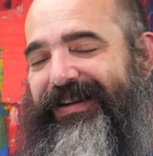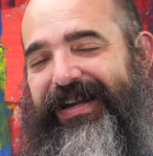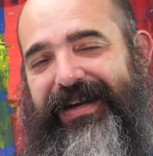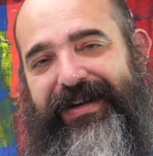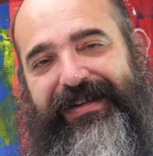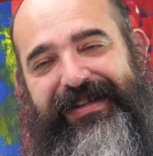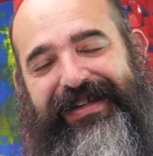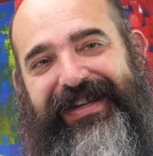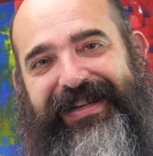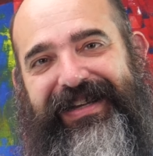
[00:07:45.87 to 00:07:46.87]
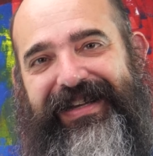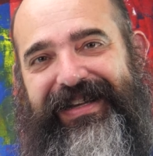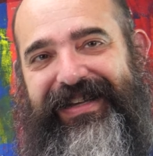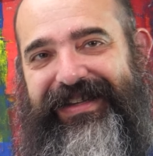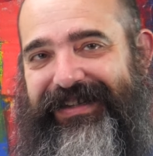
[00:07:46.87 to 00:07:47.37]

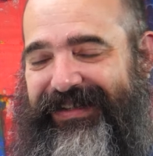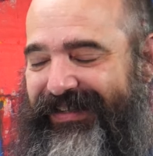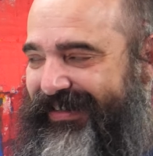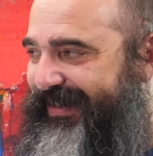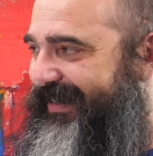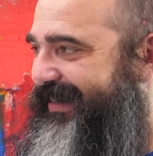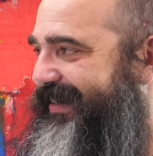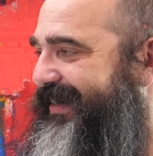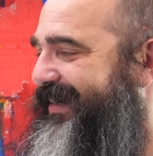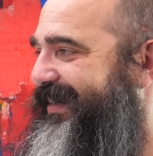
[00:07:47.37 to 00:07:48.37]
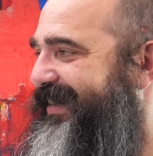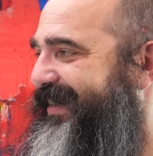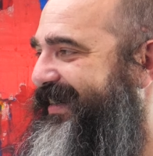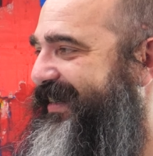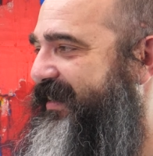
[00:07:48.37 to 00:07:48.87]

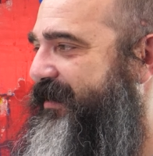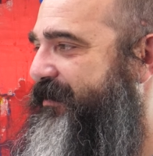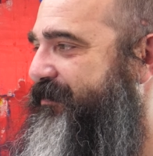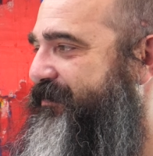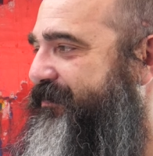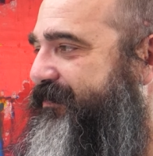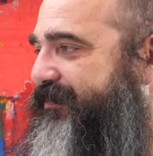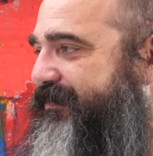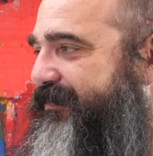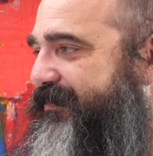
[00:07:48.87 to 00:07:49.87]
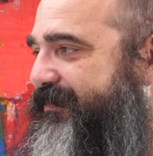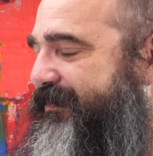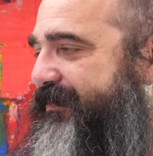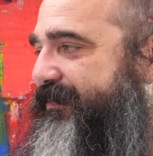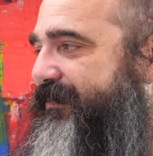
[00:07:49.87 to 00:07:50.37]

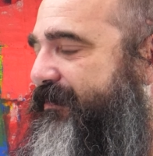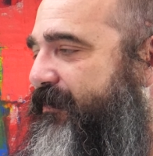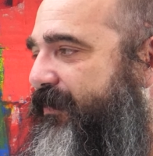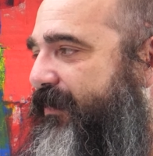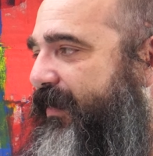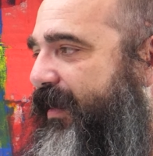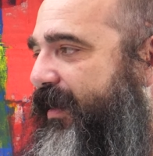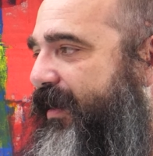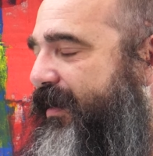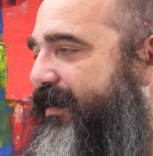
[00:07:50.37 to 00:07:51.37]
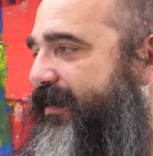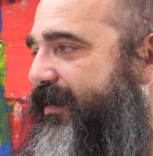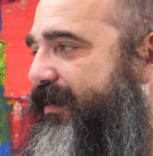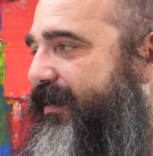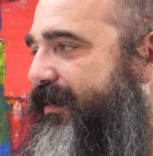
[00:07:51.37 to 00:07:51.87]

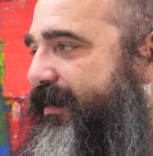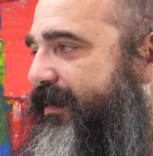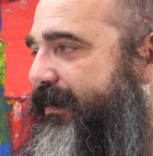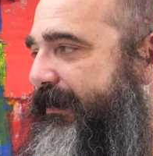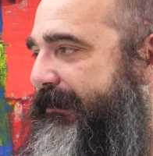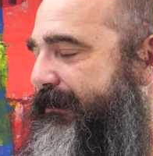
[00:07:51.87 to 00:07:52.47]
The person shown says nothing.